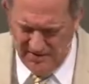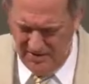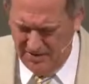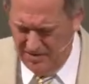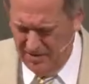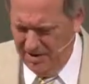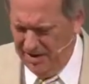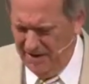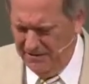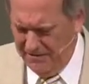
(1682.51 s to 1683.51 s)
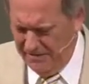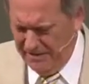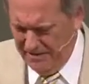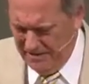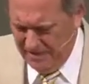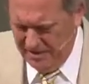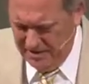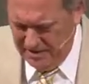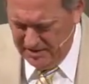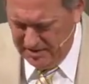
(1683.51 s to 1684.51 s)
You laugh.
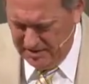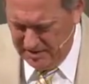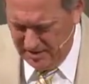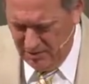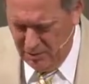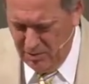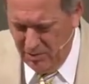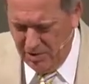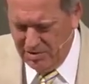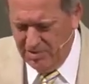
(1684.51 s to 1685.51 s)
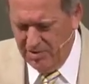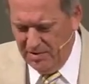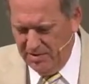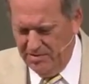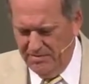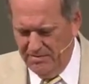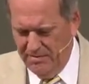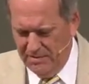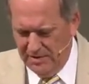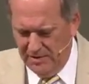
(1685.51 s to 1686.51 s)
And so we worship you
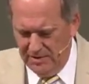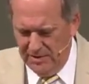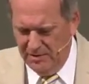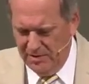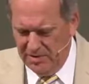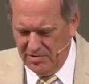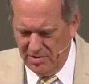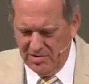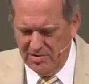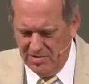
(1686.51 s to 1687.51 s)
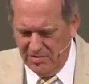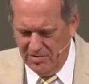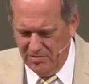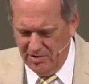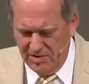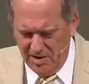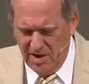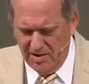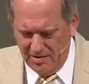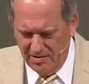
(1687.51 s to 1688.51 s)
and we trust you and we
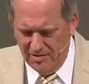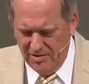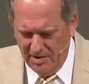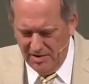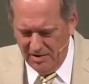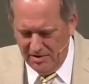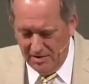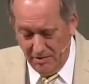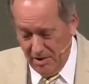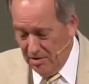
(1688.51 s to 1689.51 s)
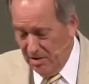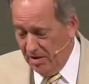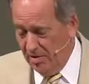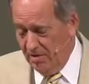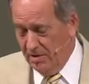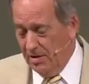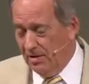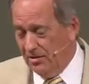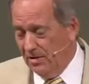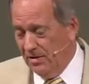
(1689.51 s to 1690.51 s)
thank you that we already know the
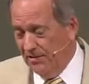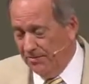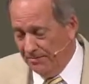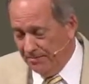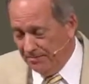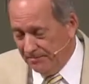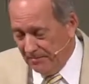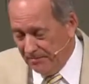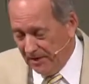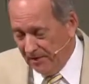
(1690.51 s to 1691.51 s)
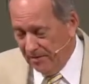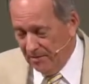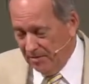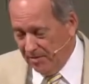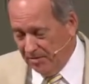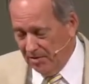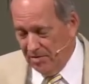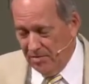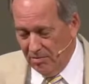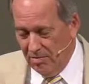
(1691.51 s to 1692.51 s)
outcome. We
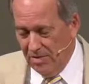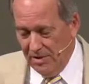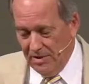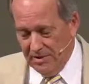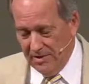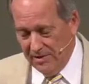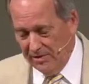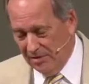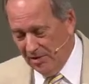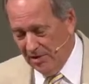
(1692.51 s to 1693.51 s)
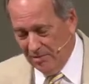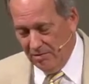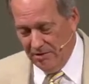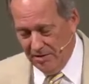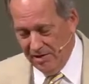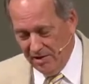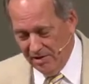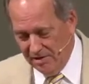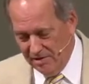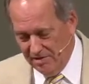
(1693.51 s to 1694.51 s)
know the
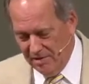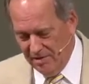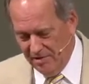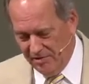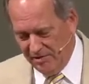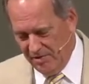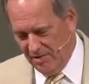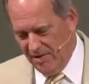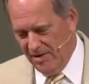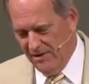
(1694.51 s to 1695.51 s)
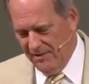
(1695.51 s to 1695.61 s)
end of the story.